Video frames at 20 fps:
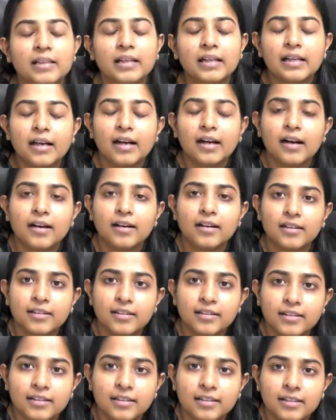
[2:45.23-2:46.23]

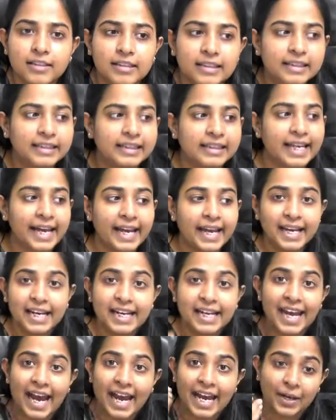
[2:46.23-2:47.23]
There
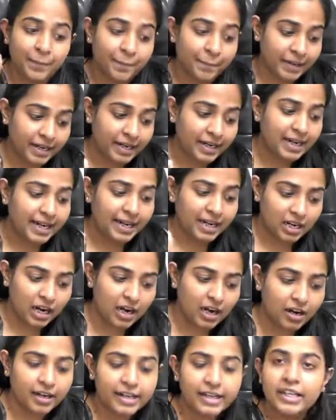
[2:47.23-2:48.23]
can be, like,
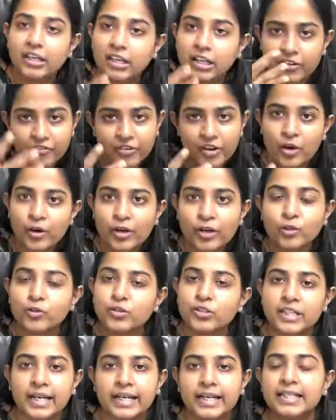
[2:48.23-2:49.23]
here we are going to
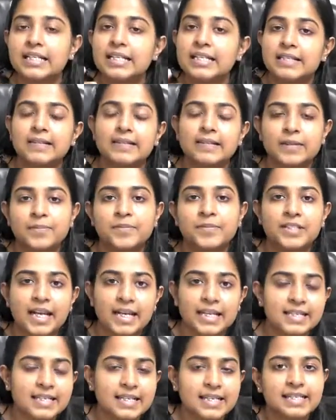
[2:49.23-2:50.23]
study the
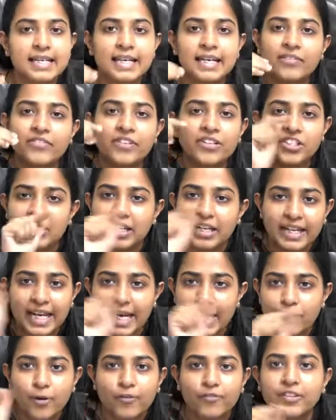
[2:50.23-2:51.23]
circumstances in which the name
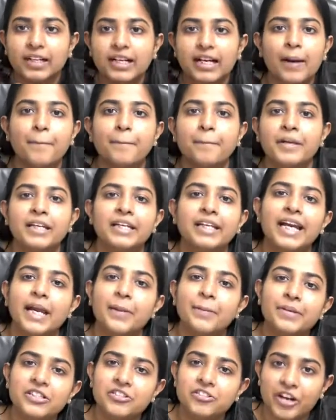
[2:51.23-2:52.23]
of the company can be
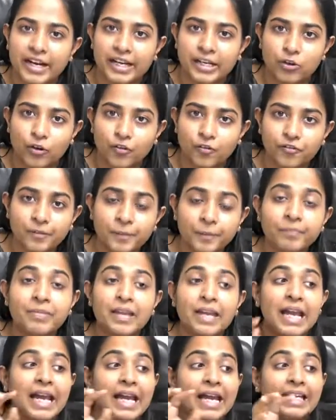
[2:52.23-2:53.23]
striked off.
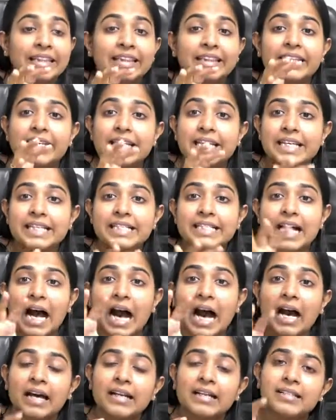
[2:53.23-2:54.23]
These
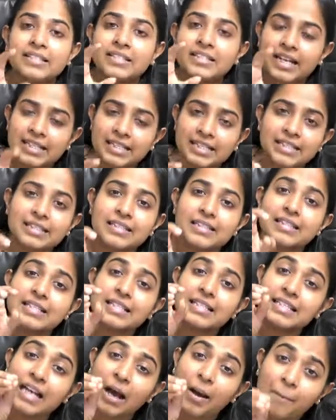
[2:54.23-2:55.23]
are just
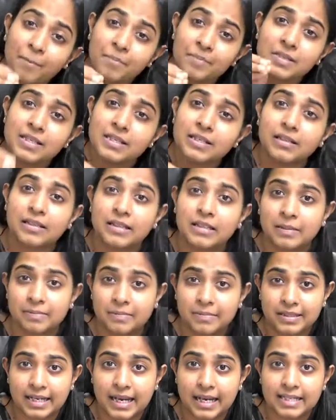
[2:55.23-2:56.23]
some
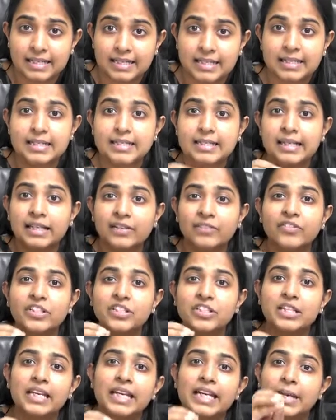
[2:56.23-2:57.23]
circumstances in which the
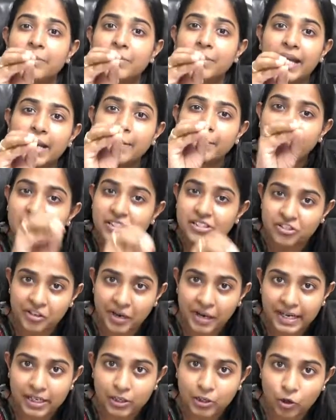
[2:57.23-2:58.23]
name can be
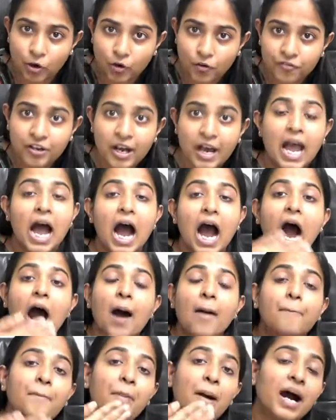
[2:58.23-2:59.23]
striked off.
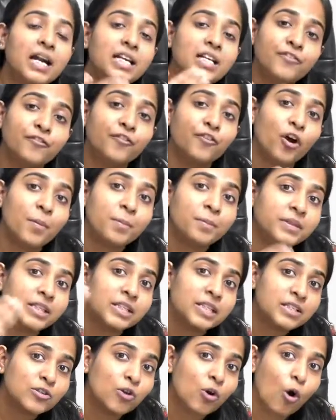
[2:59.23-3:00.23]
Apart from this,
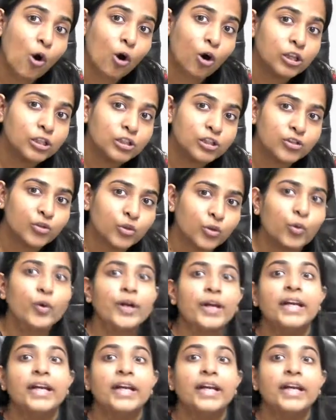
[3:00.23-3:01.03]
also in